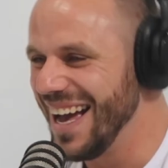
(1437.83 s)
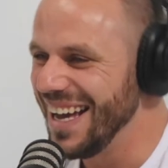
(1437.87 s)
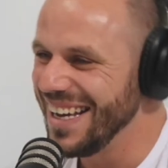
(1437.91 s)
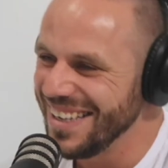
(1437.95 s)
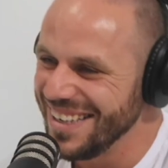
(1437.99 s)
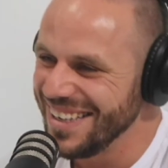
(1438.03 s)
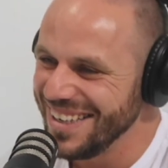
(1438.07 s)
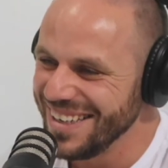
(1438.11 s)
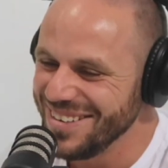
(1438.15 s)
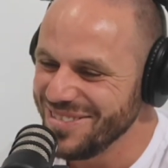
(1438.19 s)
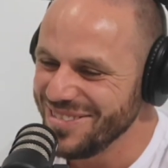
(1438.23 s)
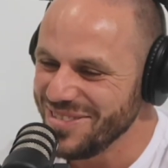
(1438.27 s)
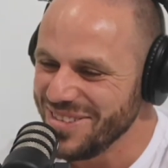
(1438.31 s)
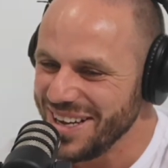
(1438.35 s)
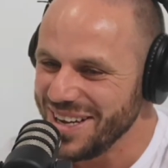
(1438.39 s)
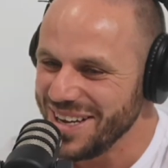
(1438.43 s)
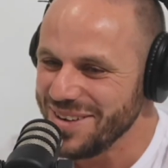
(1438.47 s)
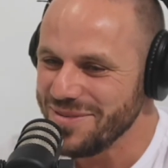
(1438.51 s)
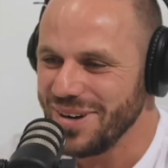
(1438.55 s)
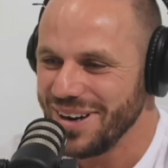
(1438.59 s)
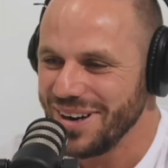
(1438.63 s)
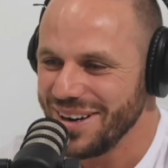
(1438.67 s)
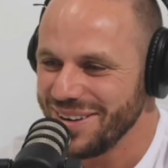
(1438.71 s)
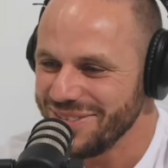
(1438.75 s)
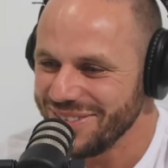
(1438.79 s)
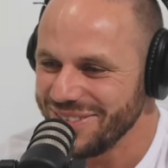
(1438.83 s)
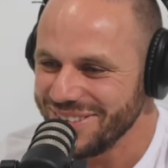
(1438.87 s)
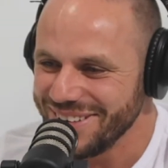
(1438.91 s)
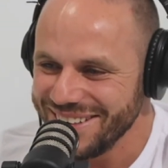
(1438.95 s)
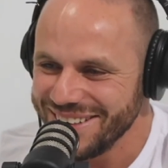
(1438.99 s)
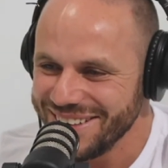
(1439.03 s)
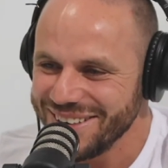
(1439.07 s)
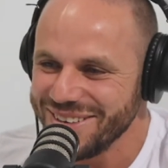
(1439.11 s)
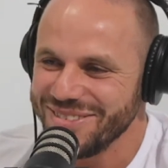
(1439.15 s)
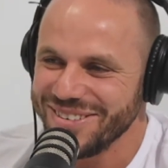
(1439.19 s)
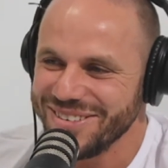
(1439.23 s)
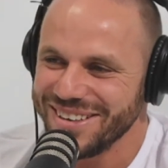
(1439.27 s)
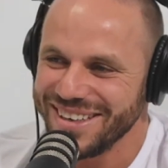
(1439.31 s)
Hey, you live there, bro, for
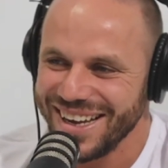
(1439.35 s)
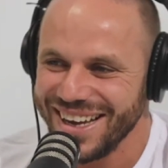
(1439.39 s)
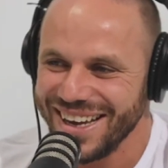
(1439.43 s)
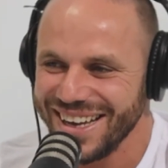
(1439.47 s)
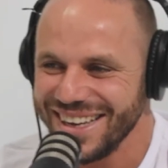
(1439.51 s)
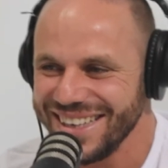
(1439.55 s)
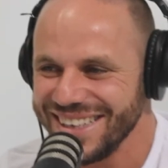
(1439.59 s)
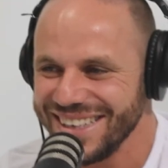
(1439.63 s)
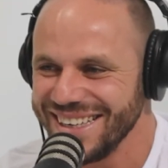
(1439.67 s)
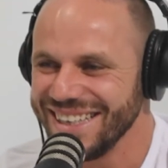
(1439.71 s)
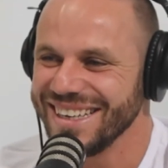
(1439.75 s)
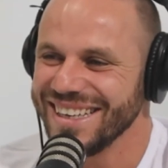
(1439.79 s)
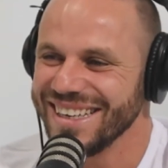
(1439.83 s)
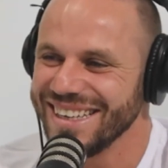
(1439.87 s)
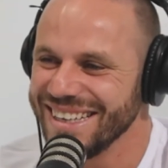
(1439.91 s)
a little bit, eh?